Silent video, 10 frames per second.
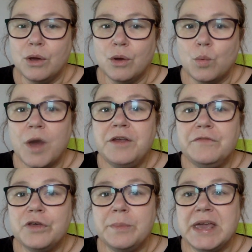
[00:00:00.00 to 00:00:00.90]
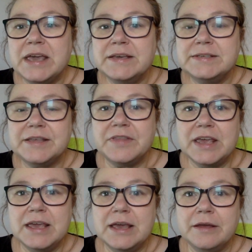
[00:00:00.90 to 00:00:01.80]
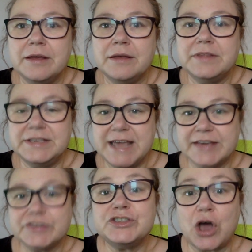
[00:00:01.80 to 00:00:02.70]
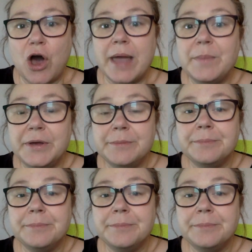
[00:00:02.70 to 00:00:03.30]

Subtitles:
One of them is the text type.